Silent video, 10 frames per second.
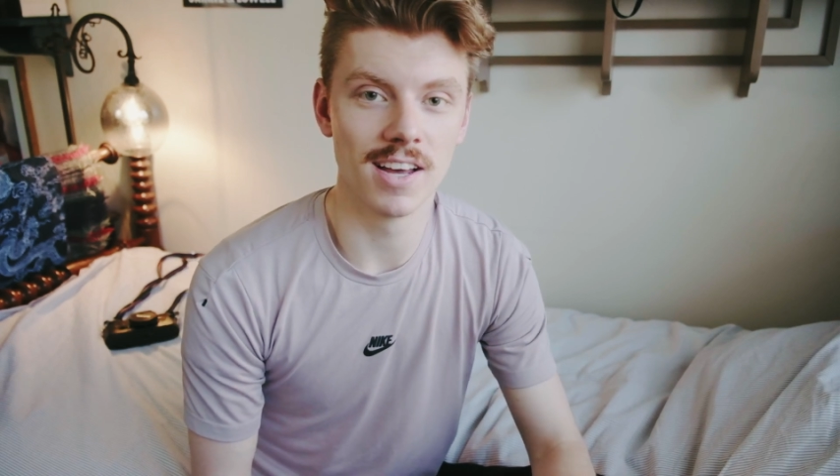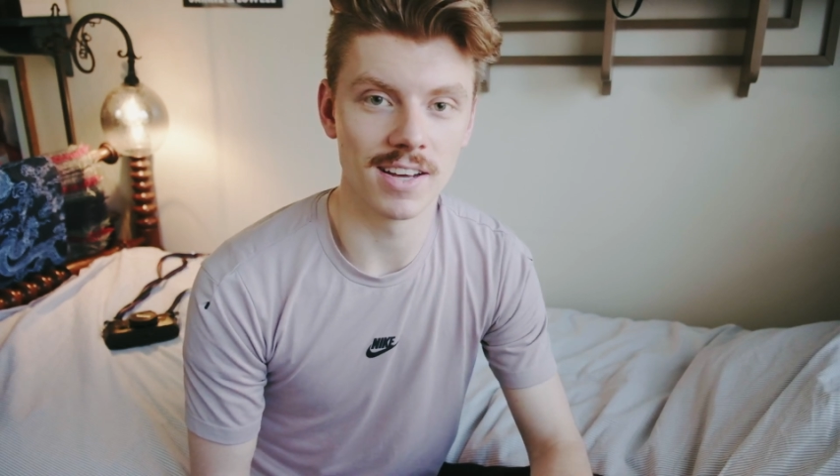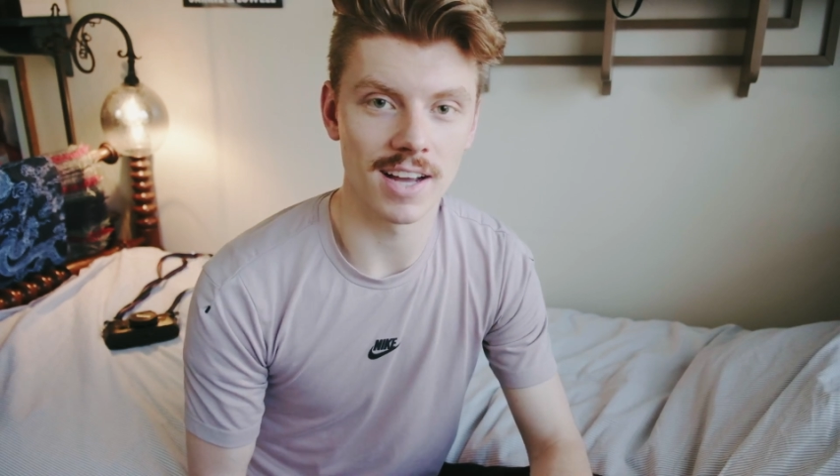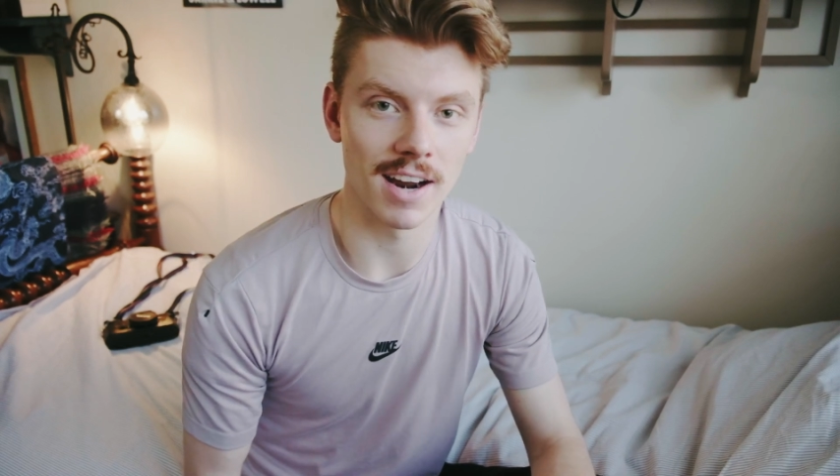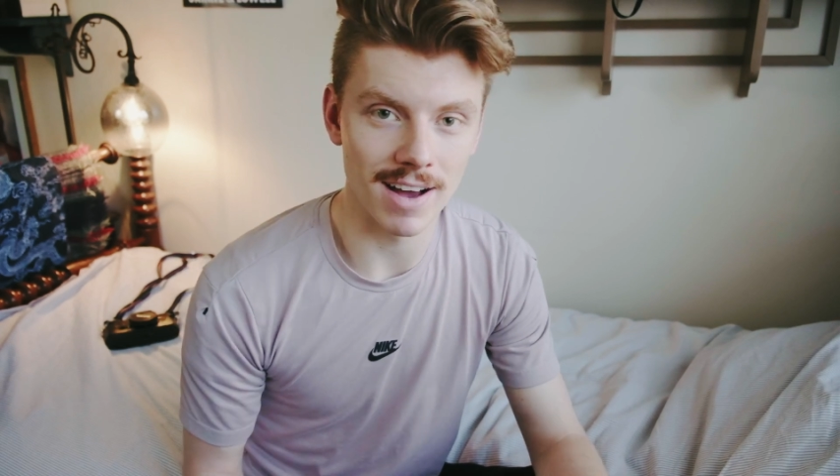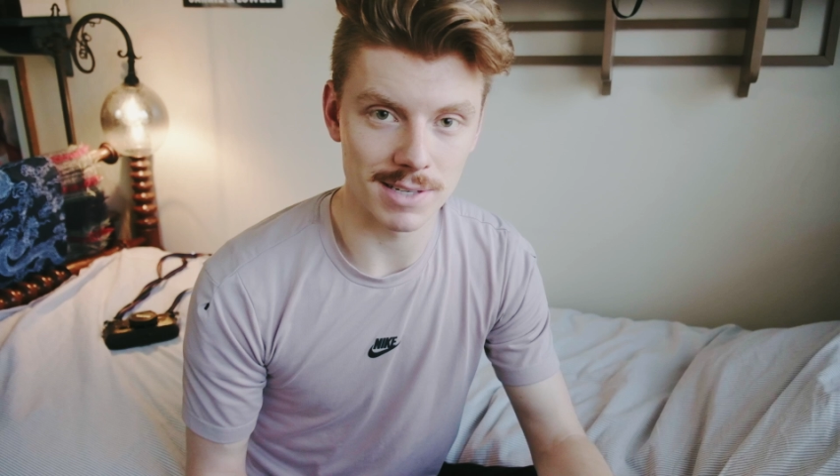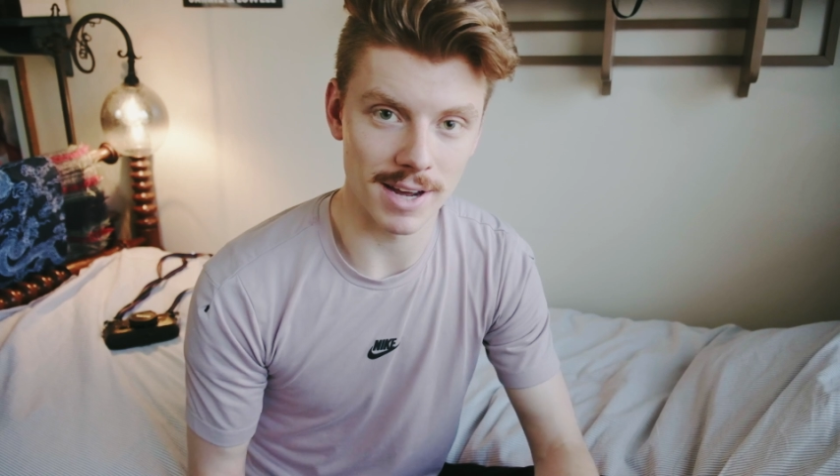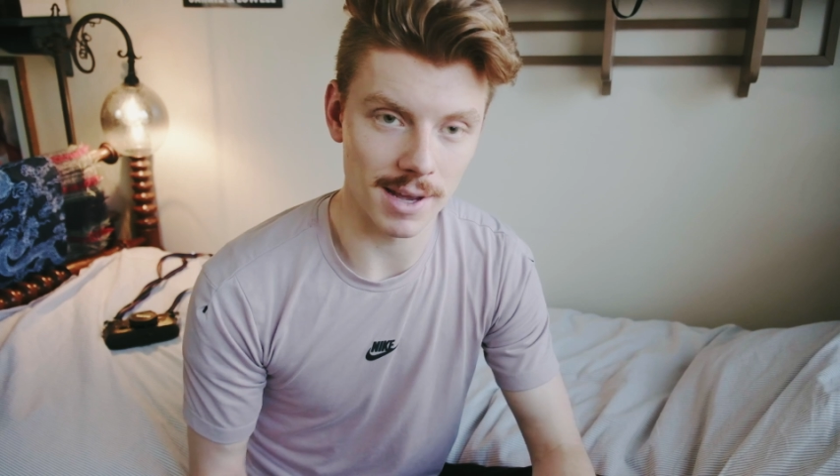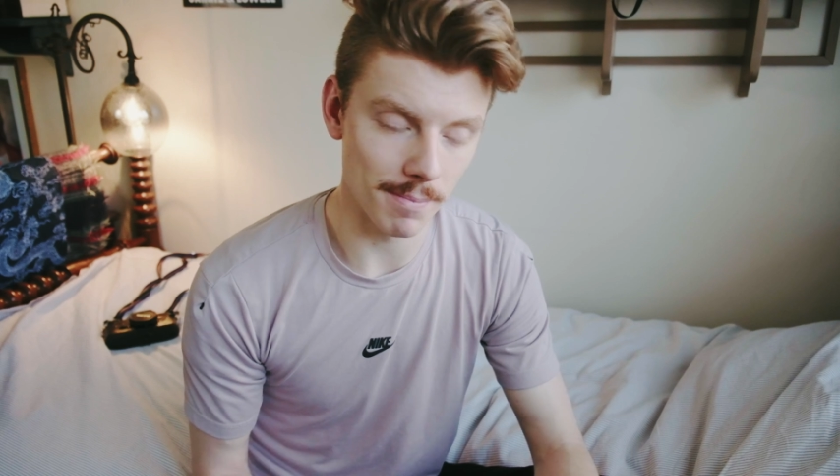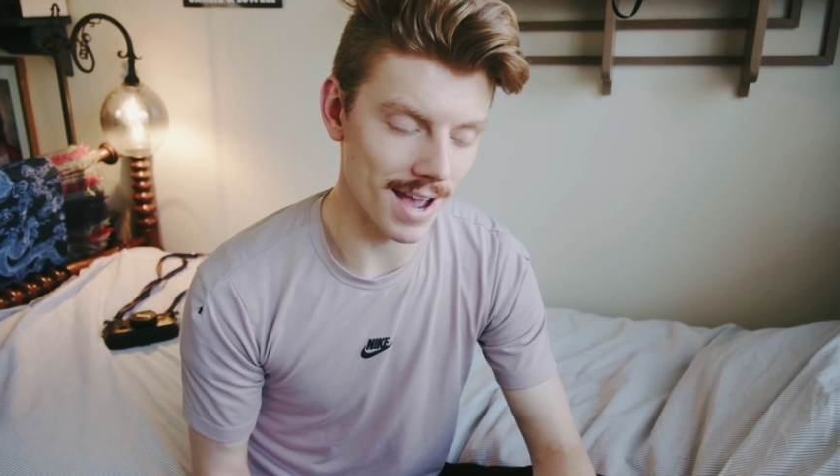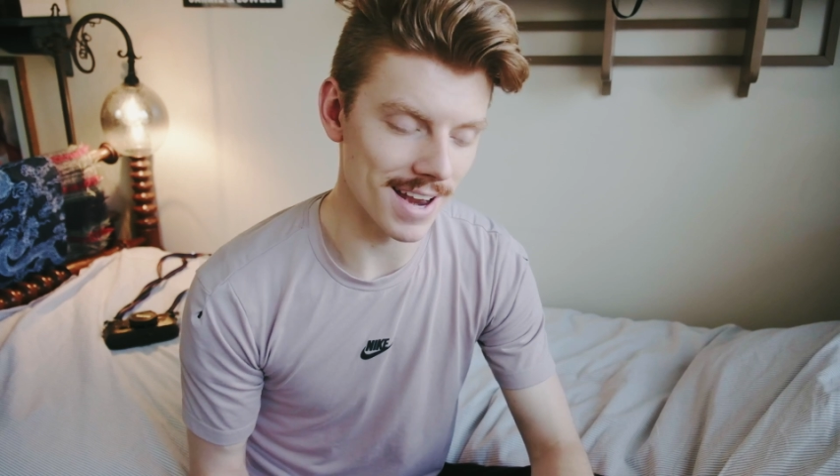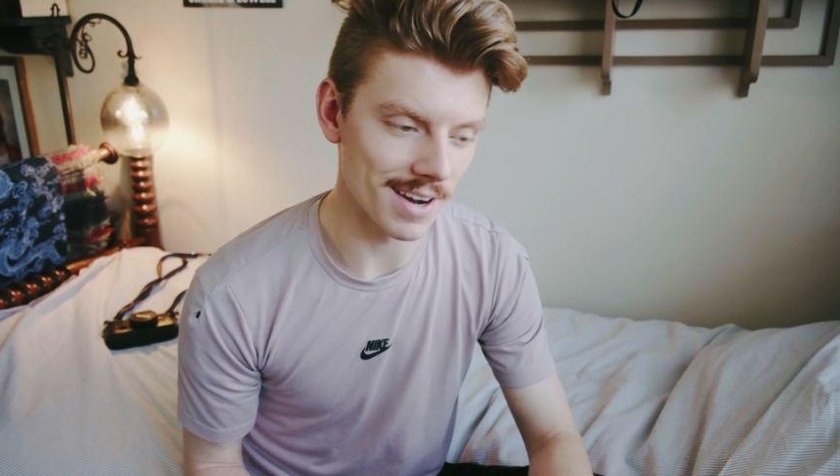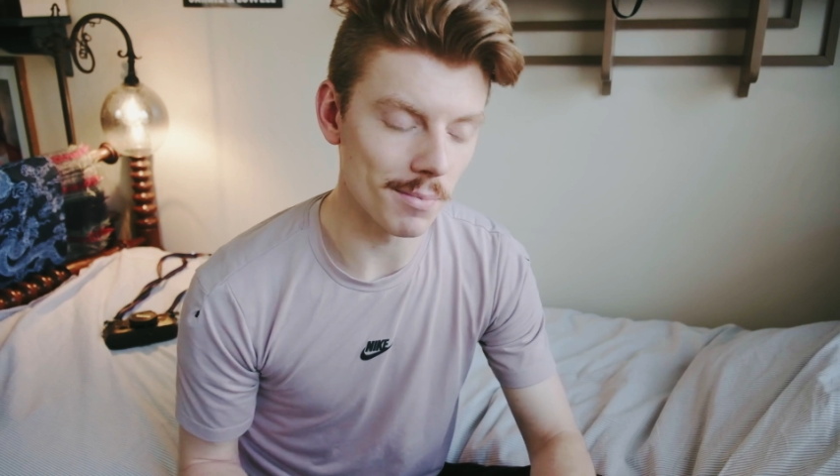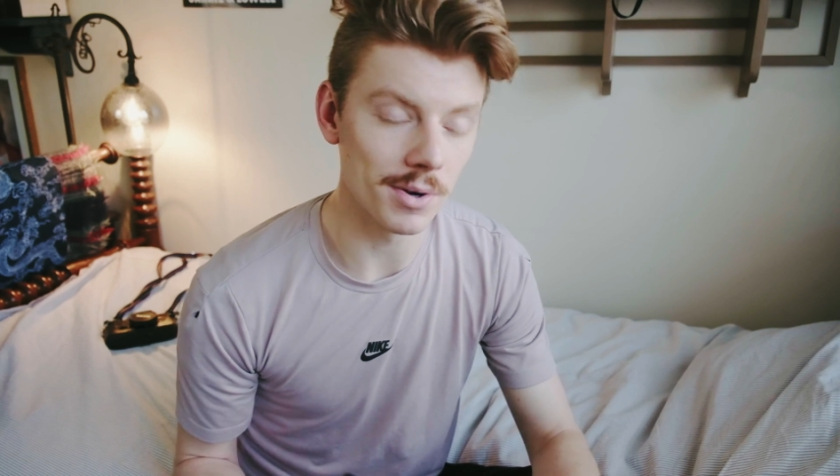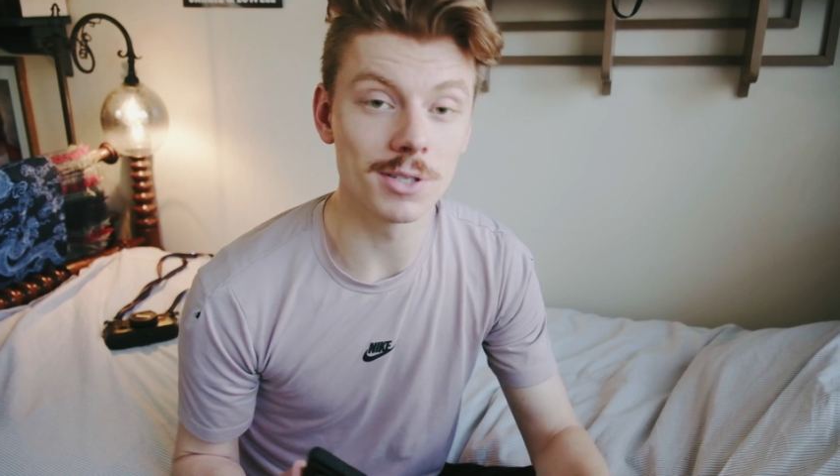kind of as my
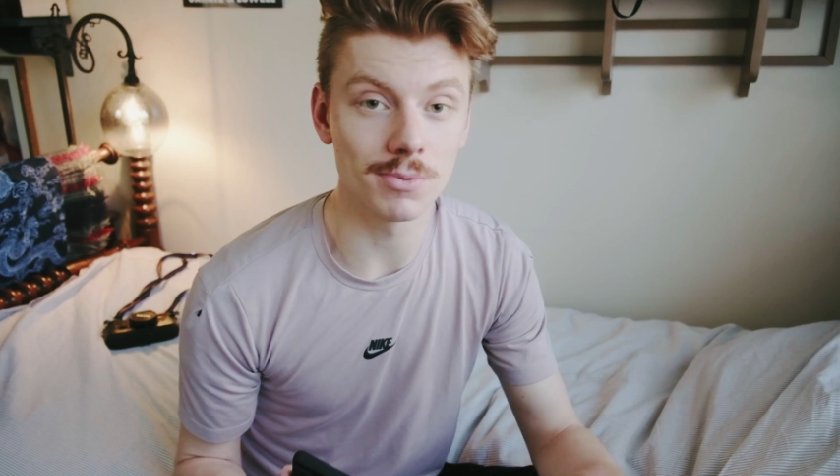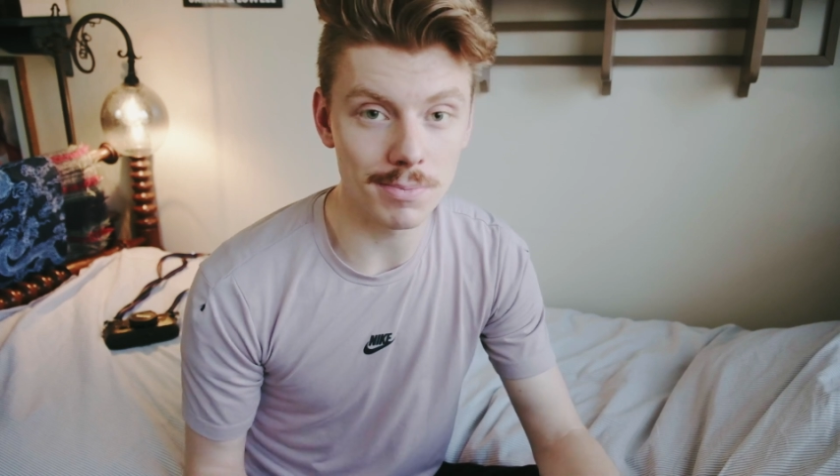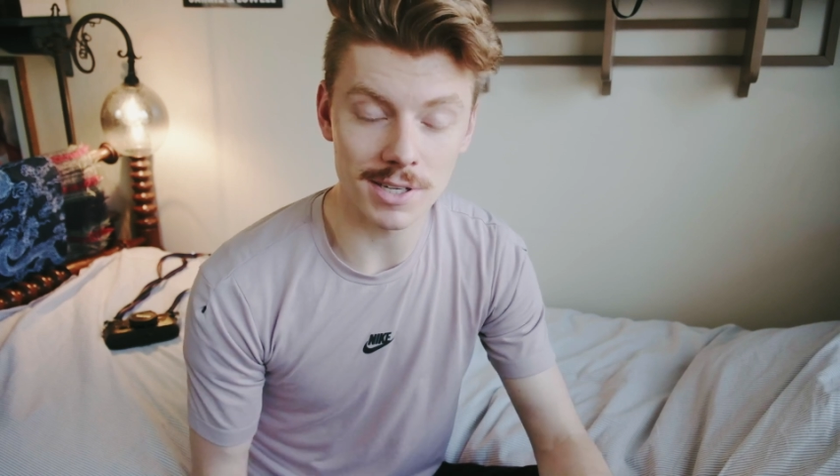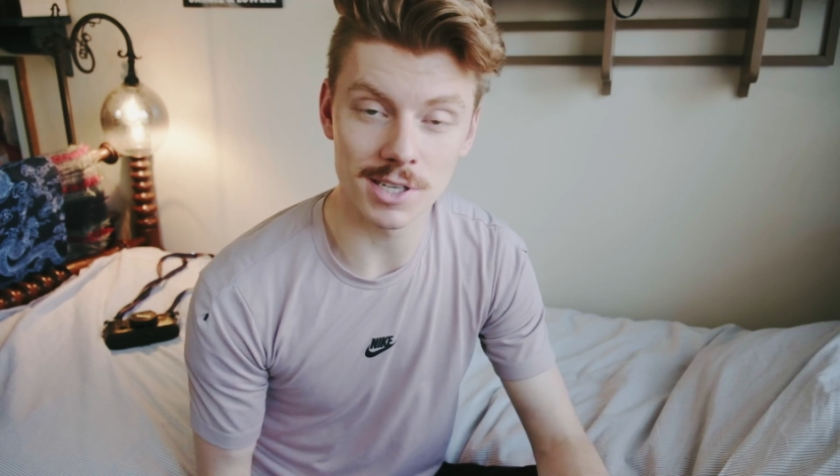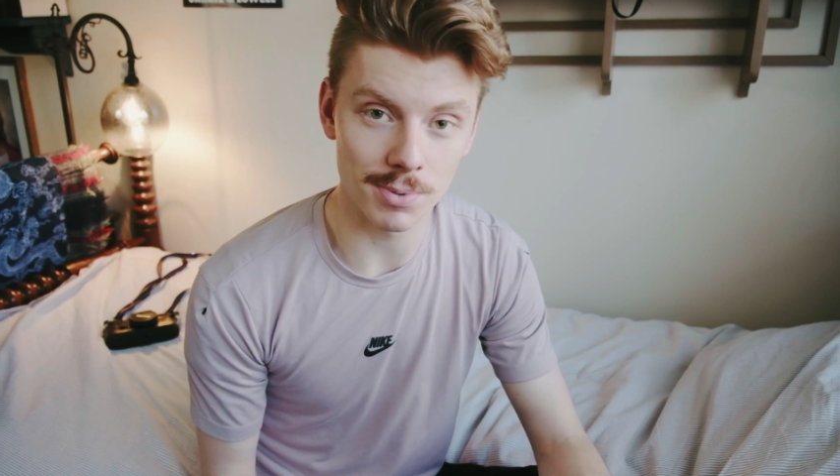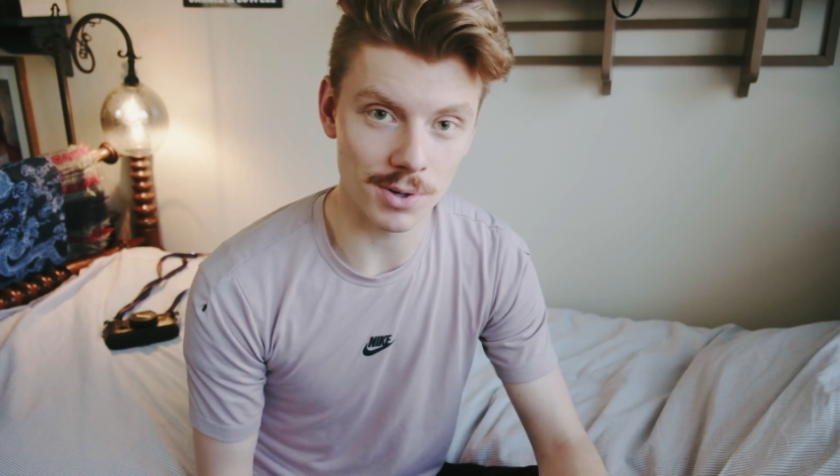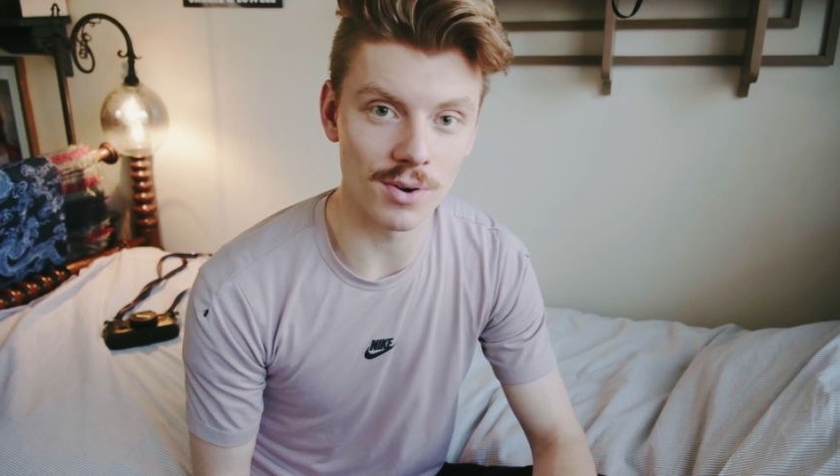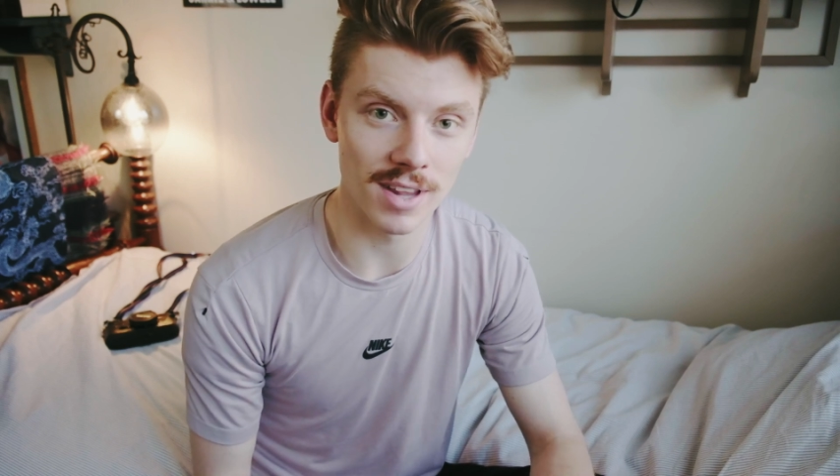companion, which would be super cool.